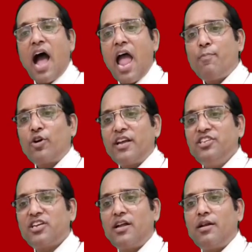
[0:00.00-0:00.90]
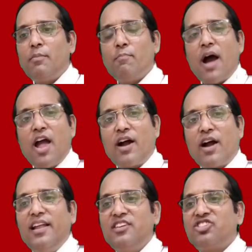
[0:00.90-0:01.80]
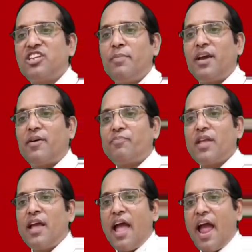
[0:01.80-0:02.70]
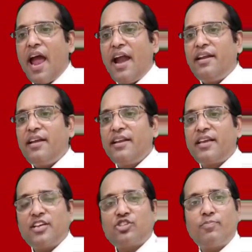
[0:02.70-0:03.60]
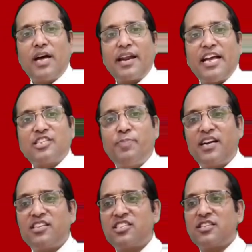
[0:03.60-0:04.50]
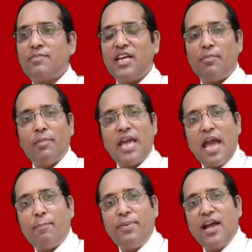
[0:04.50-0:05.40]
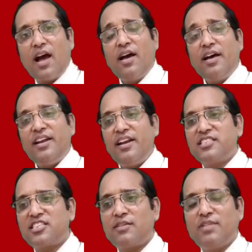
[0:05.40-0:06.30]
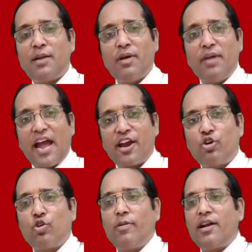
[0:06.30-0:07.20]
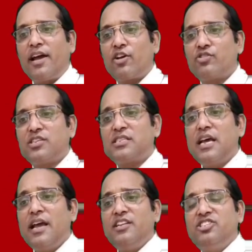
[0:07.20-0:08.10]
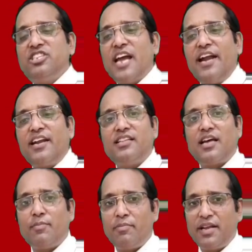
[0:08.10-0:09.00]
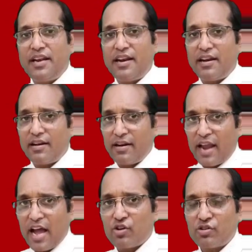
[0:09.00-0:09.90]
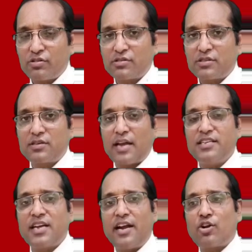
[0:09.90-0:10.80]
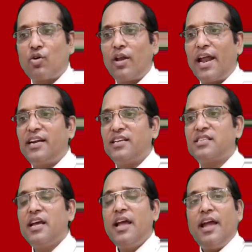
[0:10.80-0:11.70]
hypotension, myocardial ischemia. And in case of the respiratory system, there may be apnea, renal system, there may be acute tubular necrosis, in GIT, there may be necrotizing enterocolitis,